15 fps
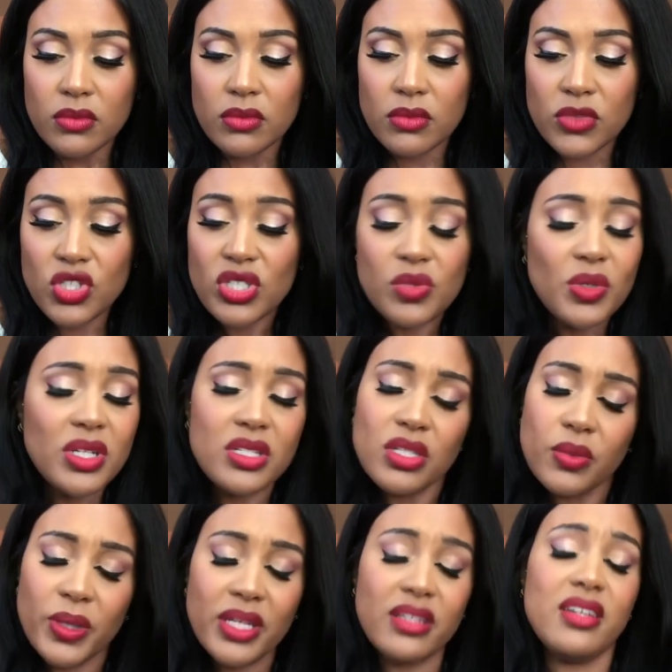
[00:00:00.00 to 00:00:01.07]
just wanted to
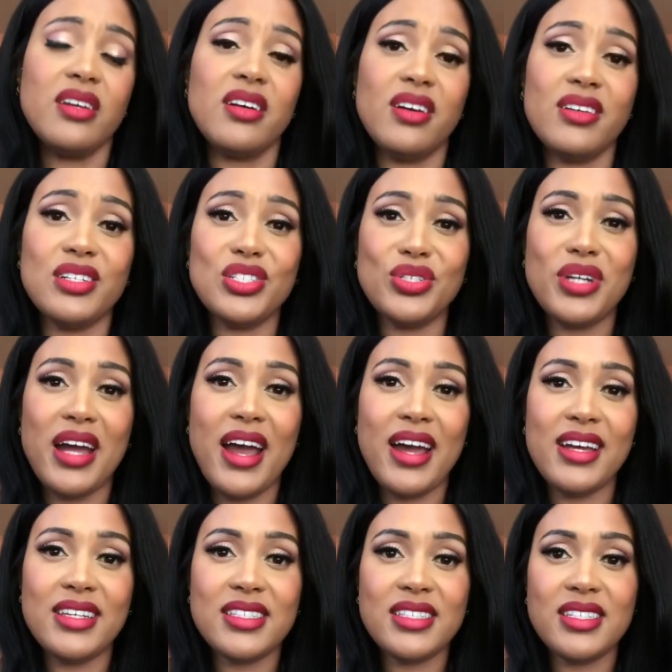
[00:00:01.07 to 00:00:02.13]
quickly encourage you
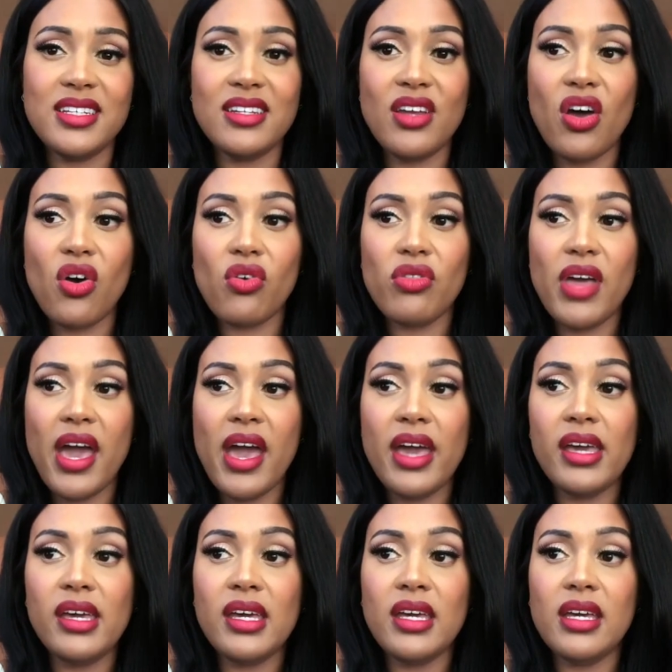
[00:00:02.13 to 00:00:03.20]
guys to know that
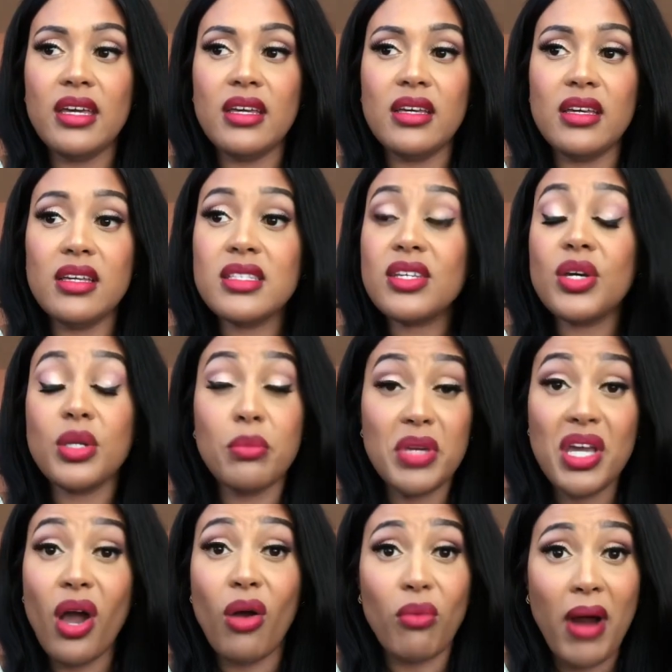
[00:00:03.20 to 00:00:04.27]
it's going to
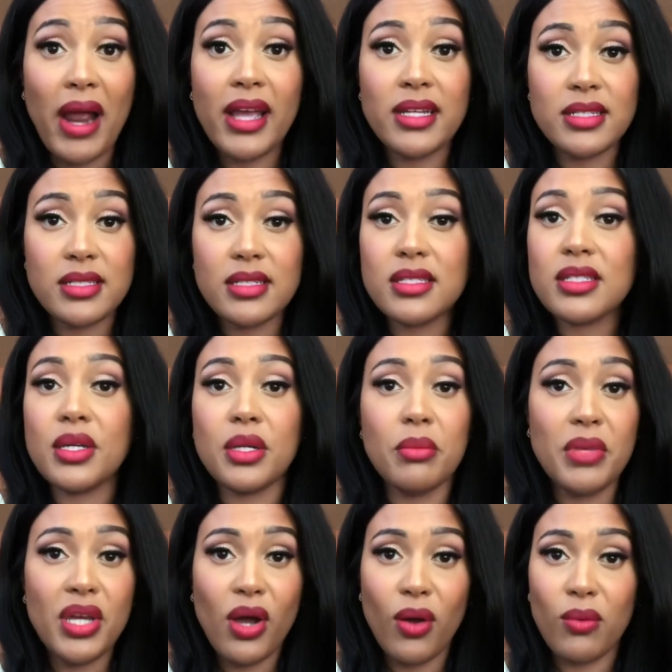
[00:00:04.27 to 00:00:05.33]
be all right. It's going to
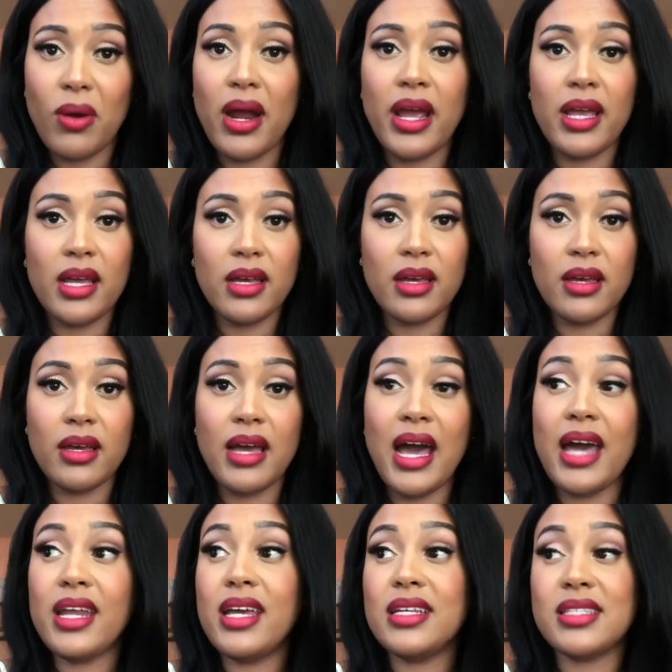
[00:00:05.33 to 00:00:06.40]
be all right.
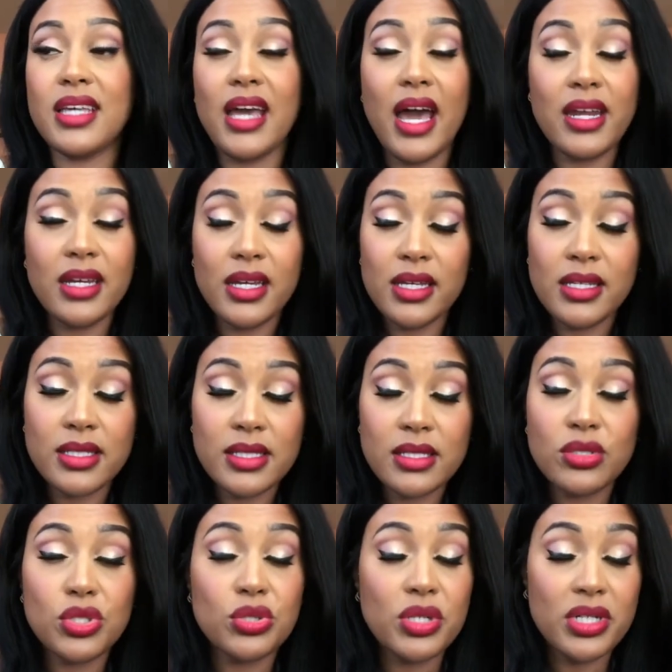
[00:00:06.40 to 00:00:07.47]
God has got us.
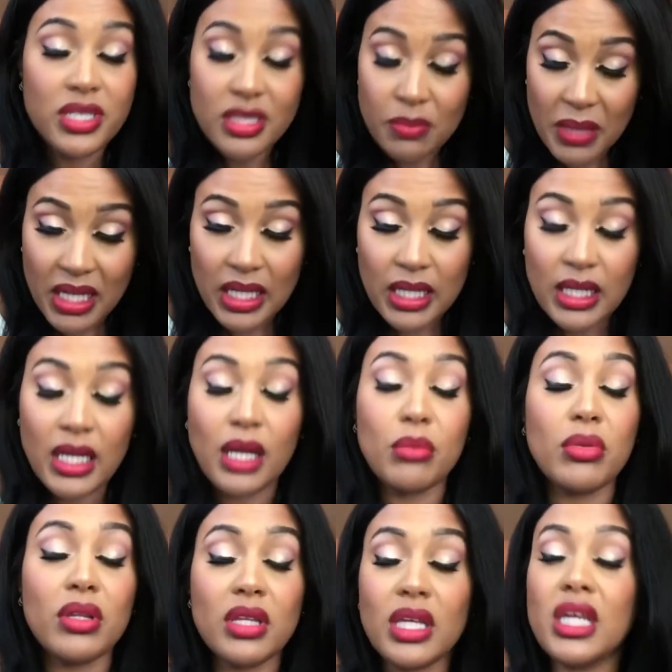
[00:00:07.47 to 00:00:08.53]
Trust me and
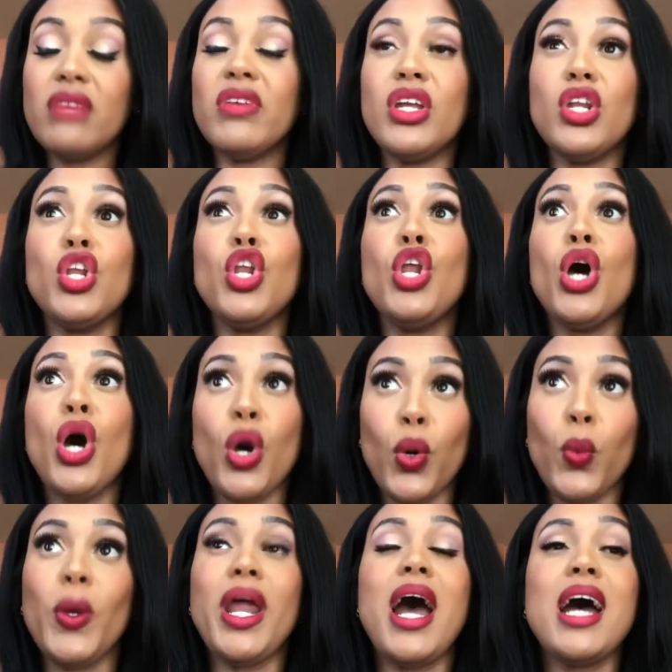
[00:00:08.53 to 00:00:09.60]
believe and know.
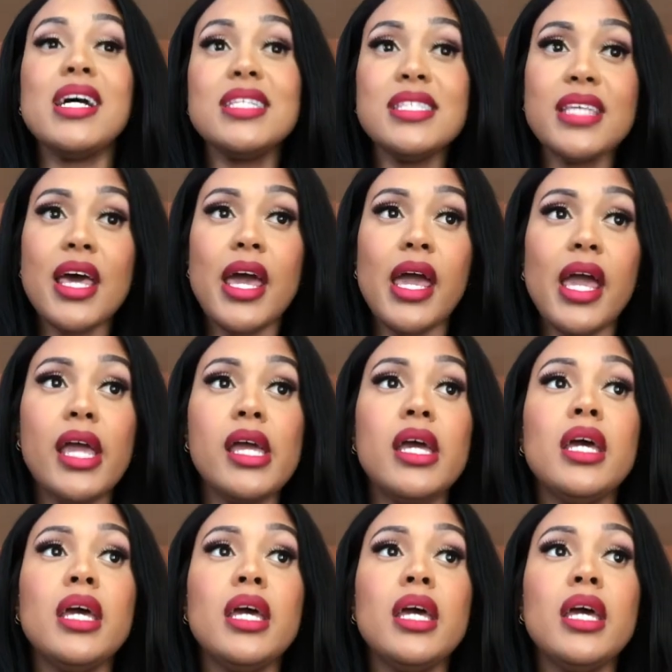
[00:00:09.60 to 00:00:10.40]
When I say